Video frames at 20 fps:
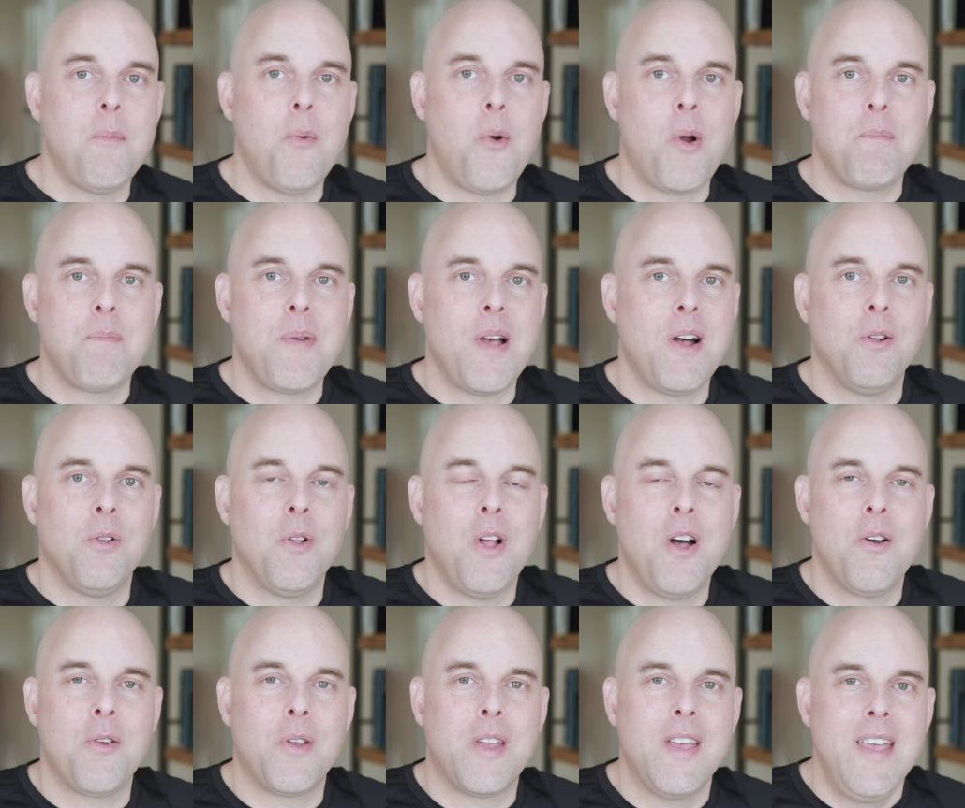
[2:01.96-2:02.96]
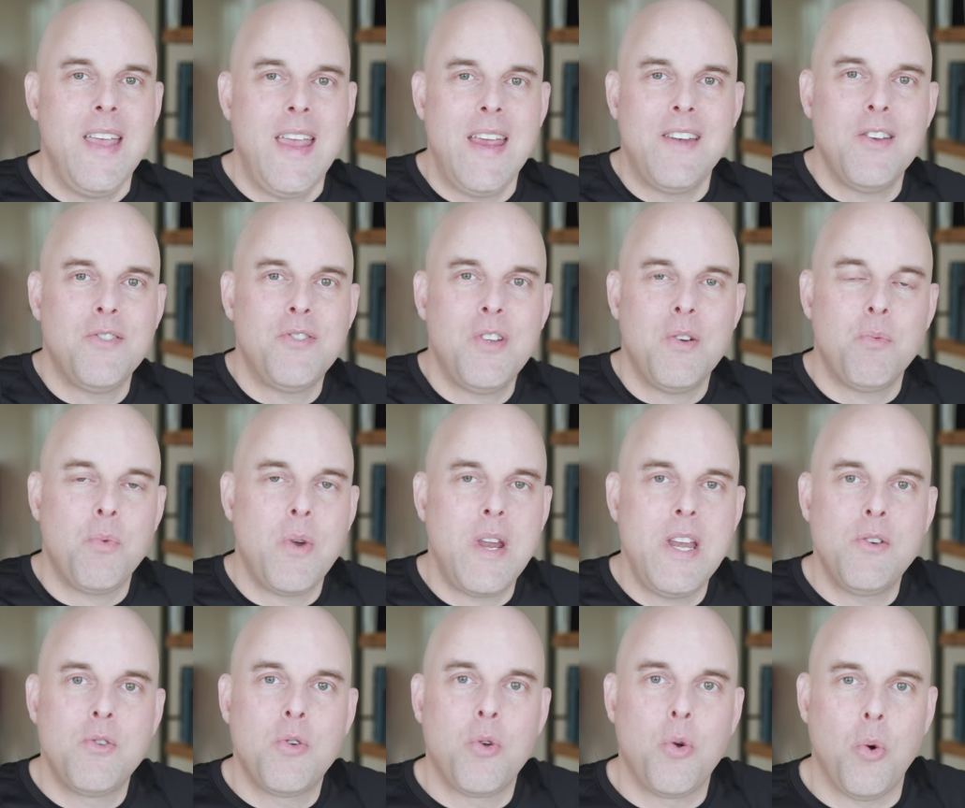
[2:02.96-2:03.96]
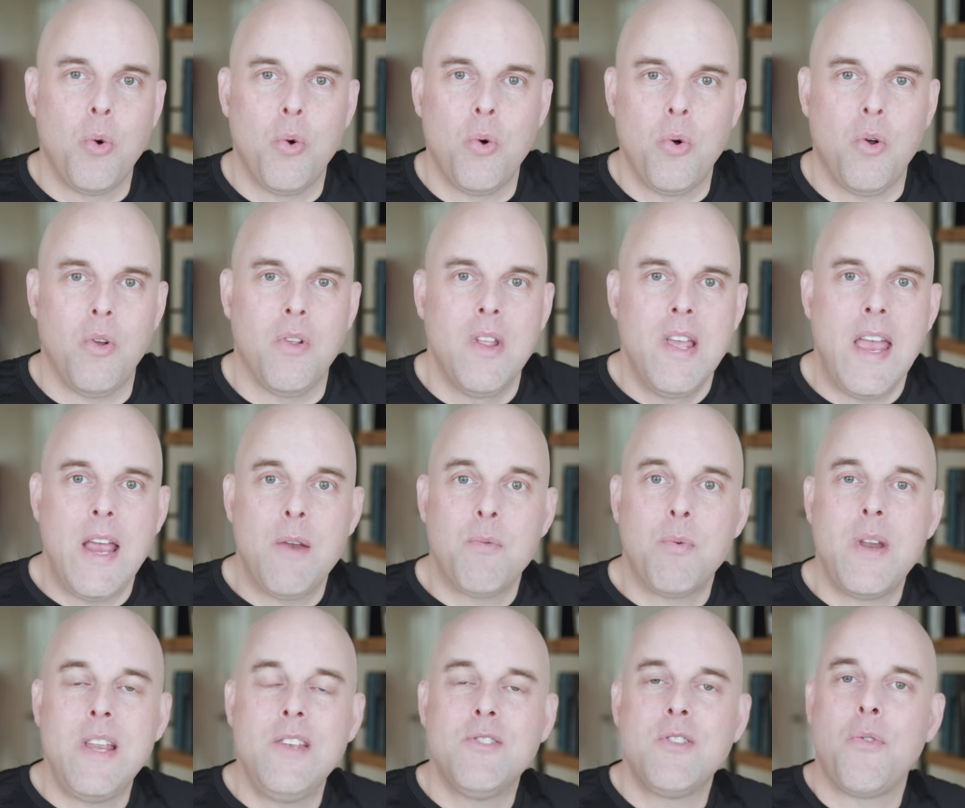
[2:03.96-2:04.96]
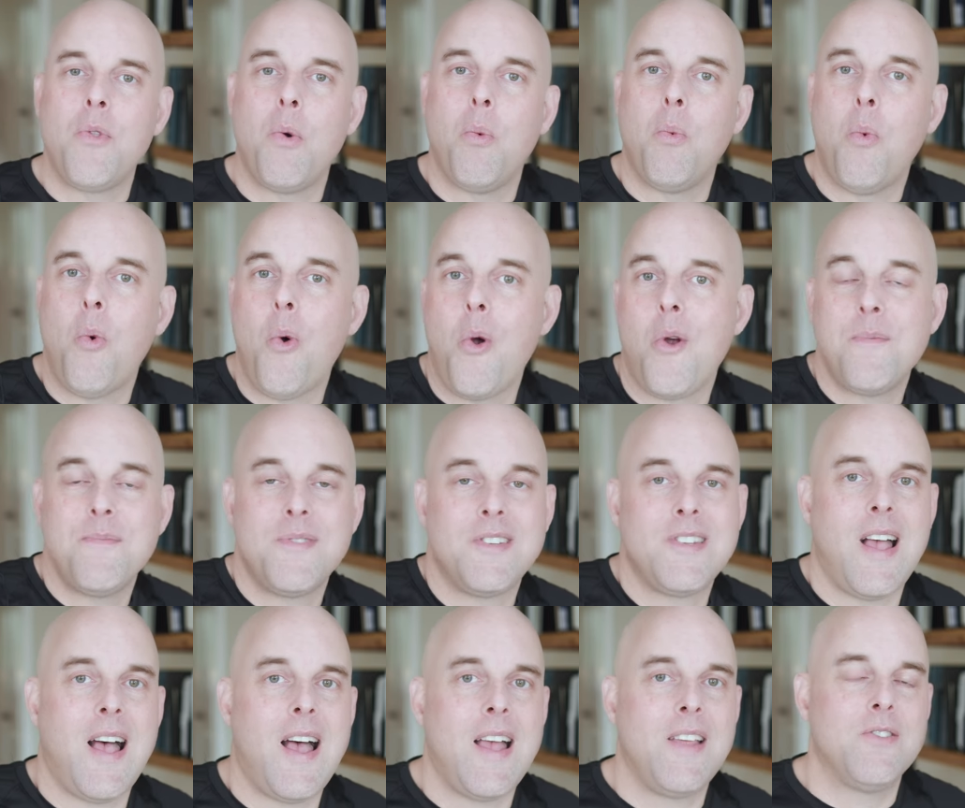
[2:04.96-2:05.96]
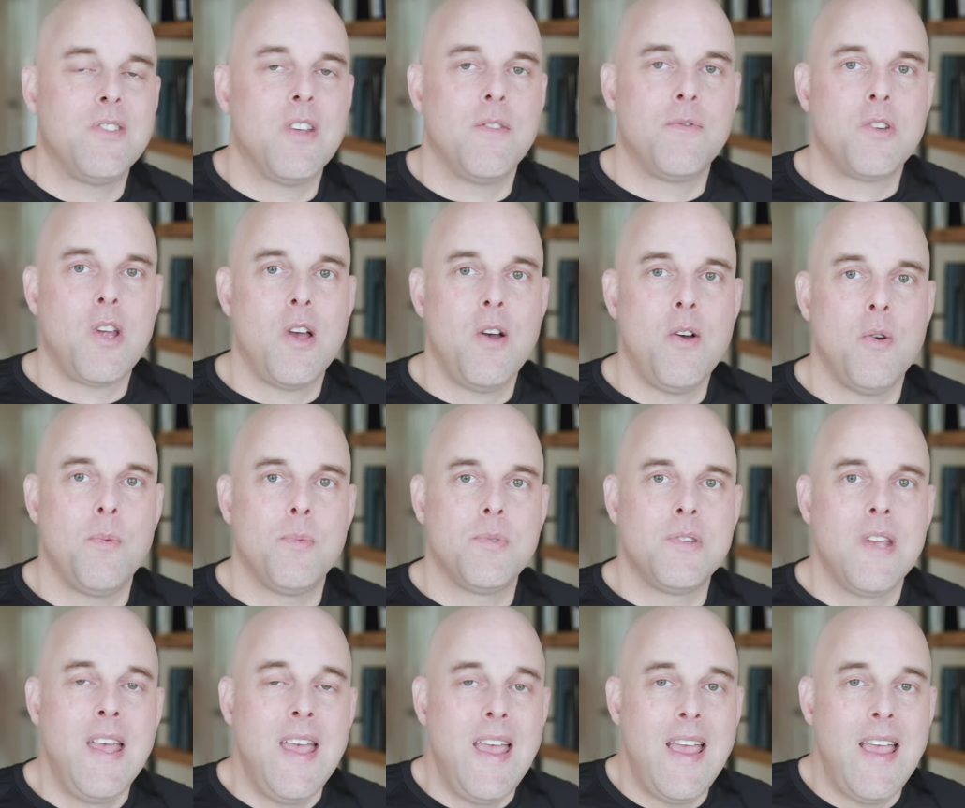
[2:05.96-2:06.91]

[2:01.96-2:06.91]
Moore Pale Oak. It doesn't read cool. It reads on the warm sides of taupes.